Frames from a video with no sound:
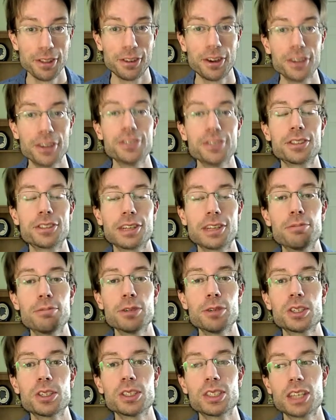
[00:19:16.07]
a lot of
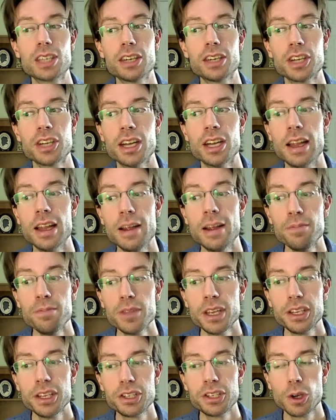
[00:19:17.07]
celebrities and such.
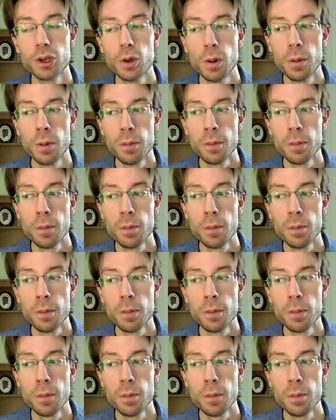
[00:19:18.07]
So